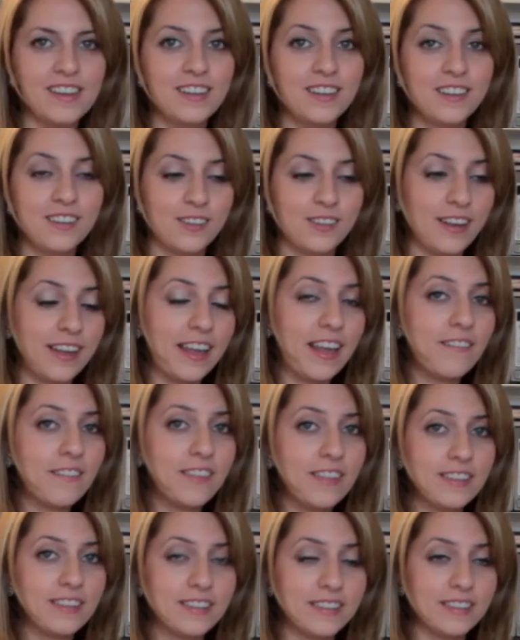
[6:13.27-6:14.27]
So I gave
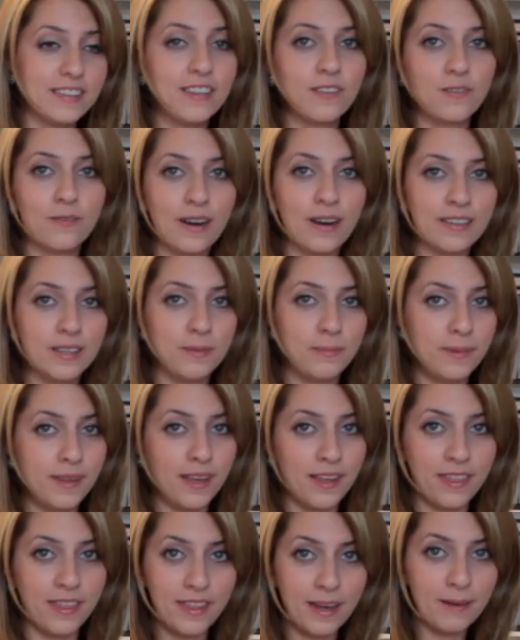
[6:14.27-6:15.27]
this recipe
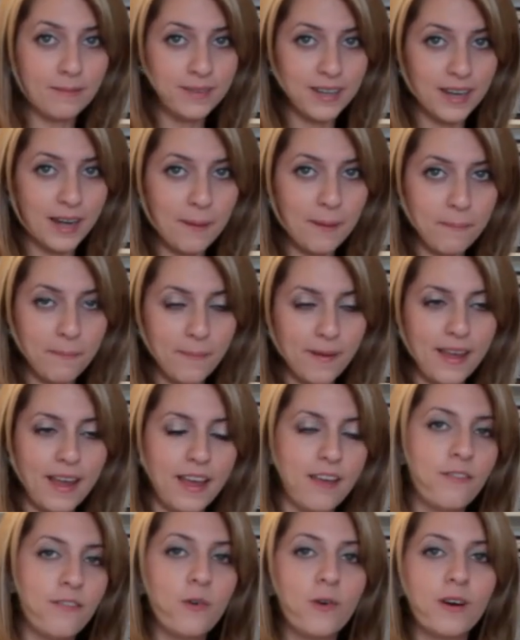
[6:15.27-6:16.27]
a thumbs up.
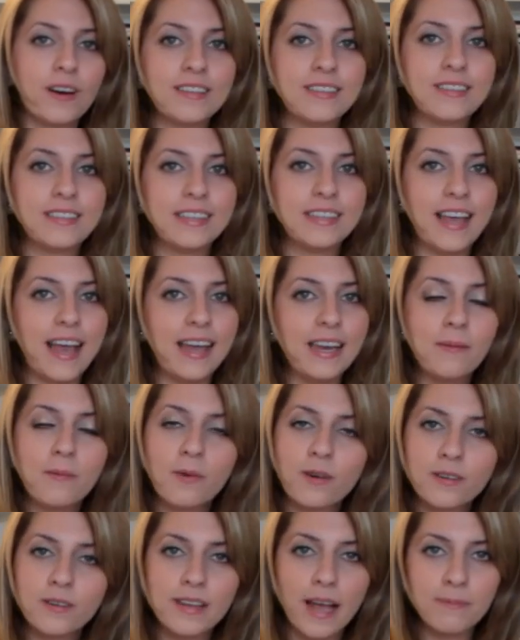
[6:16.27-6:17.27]
If you want to see any
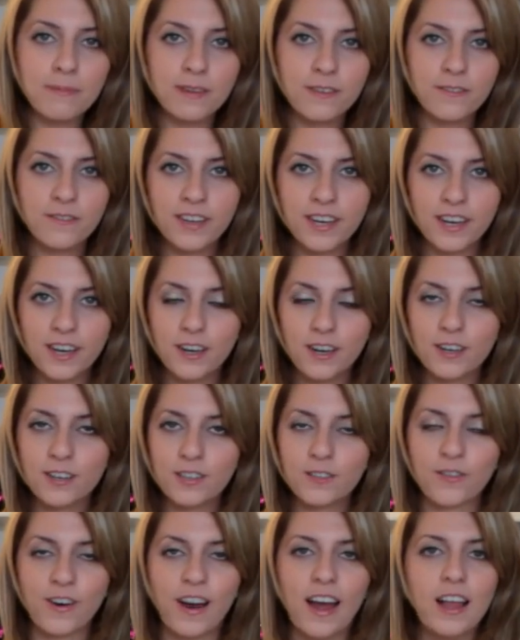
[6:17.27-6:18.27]
more types of
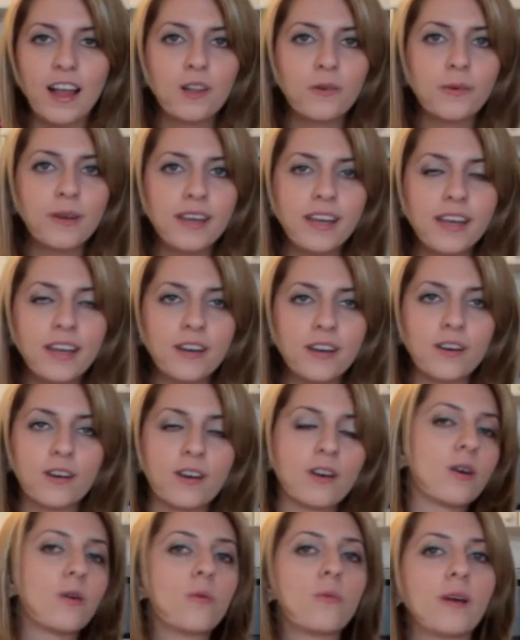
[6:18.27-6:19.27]
videos for Halloween
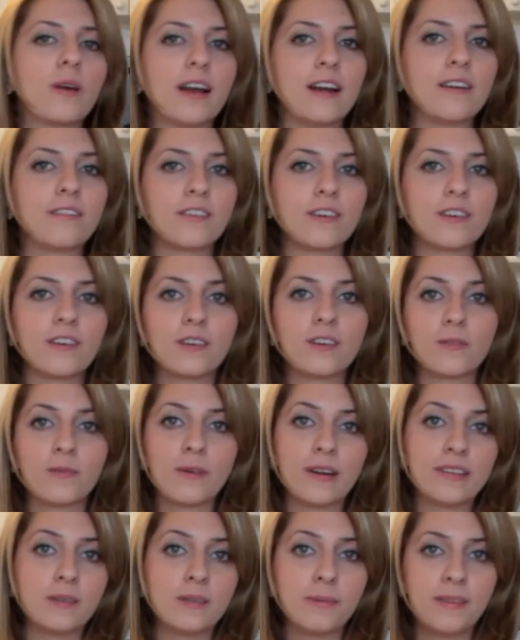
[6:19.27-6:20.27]
or whatever
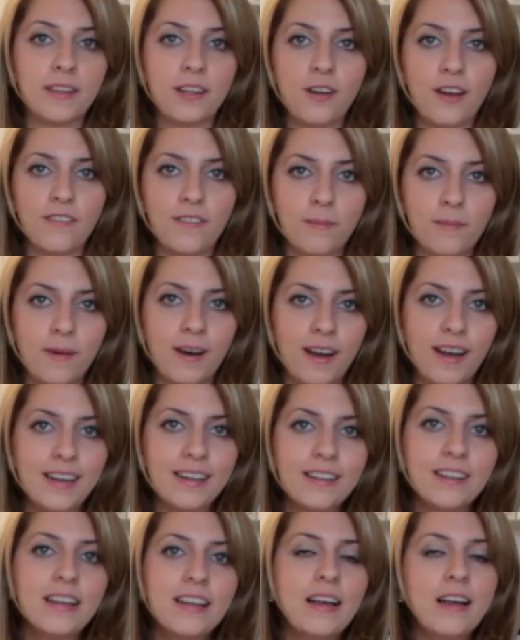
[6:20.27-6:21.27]
recipe that you have in mind,
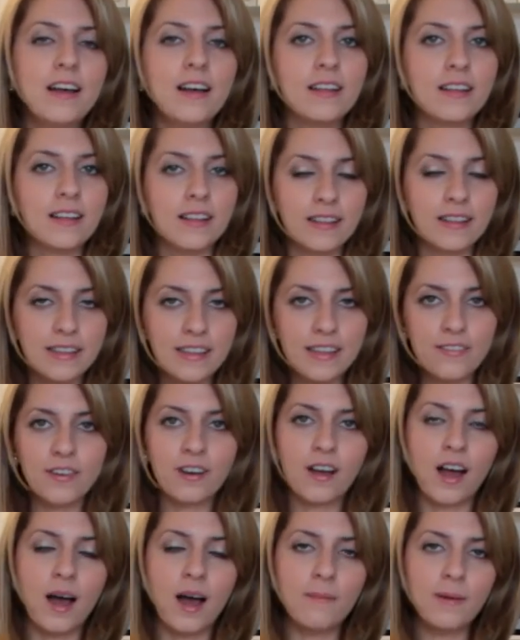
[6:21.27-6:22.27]
leave a
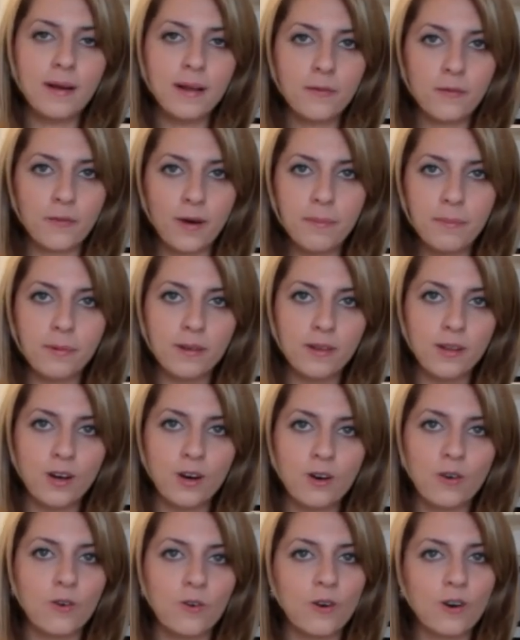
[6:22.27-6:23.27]
comment right
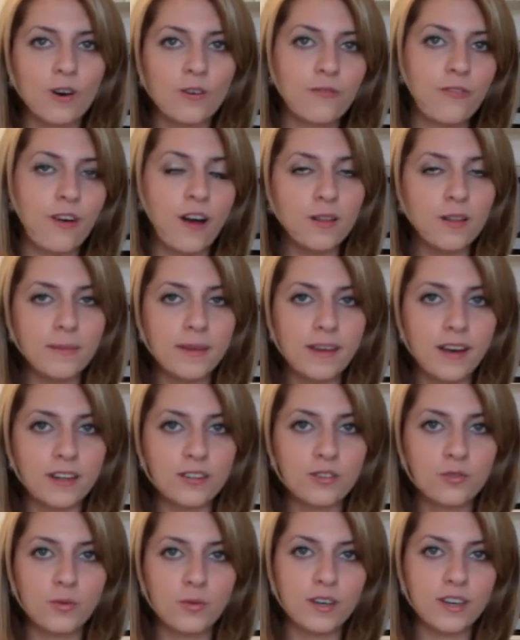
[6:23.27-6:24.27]
below or follow me
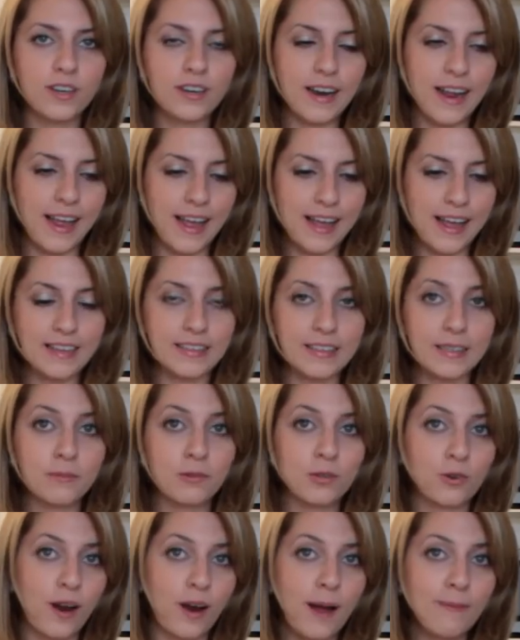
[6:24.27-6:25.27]
on Twitter and
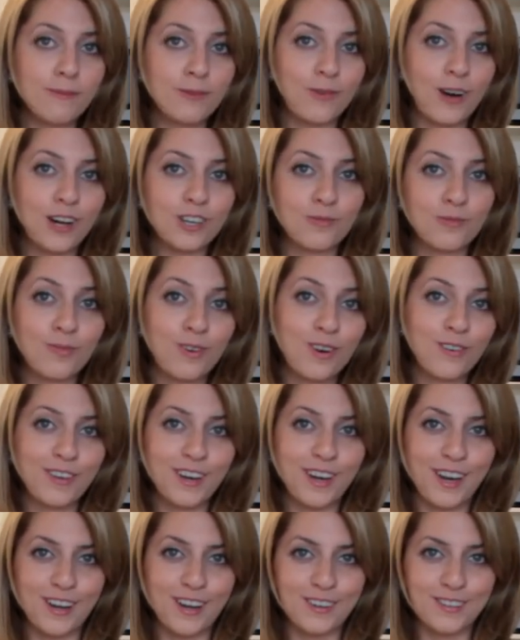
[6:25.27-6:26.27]
subscribe to watch more
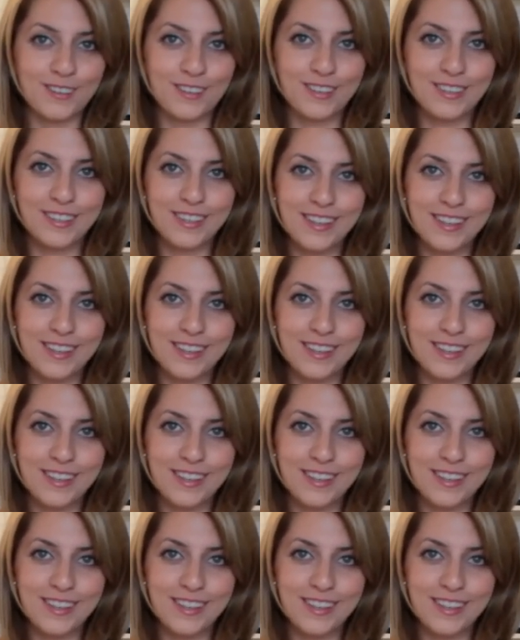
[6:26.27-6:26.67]
videos.